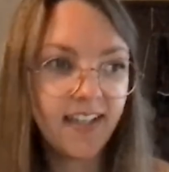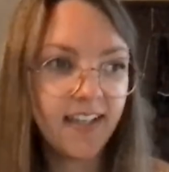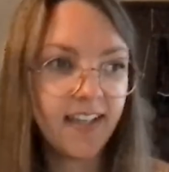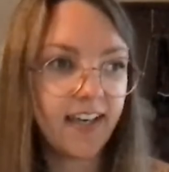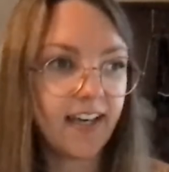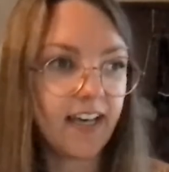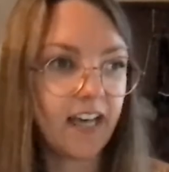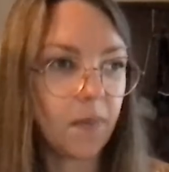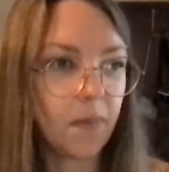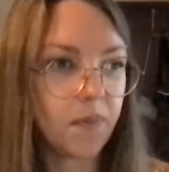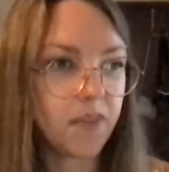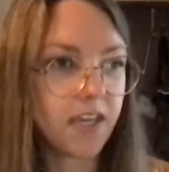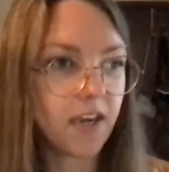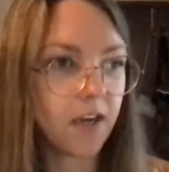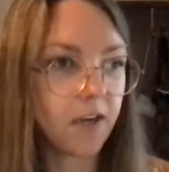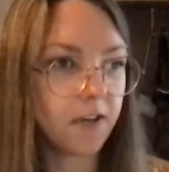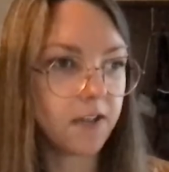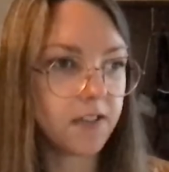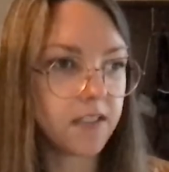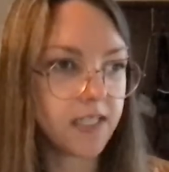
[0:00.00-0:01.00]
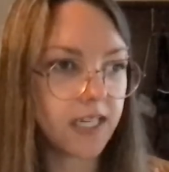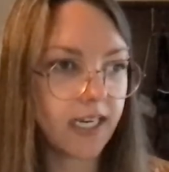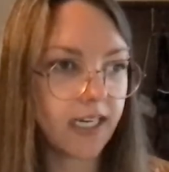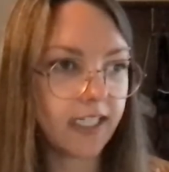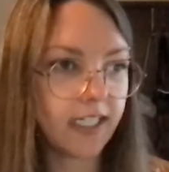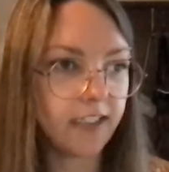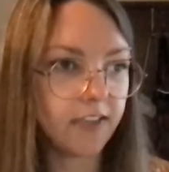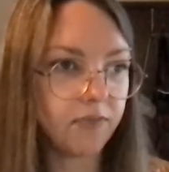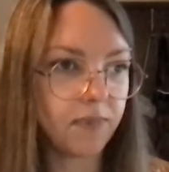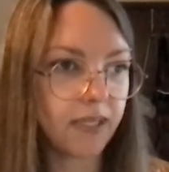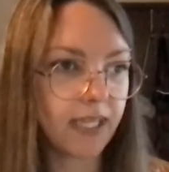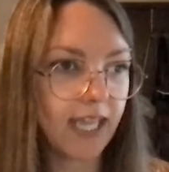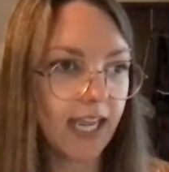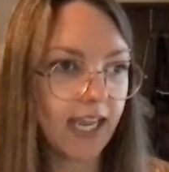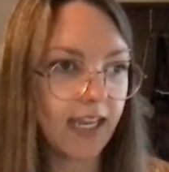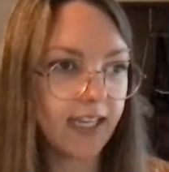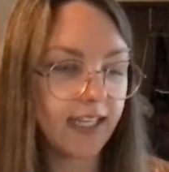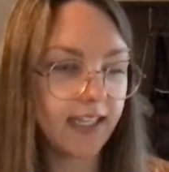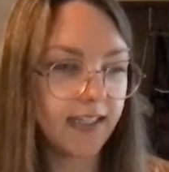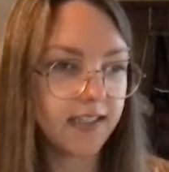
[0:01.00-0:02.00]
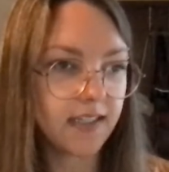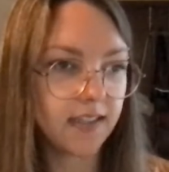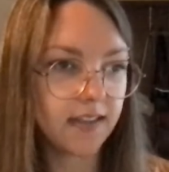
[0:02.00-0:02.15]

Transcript: The understanding of mechanics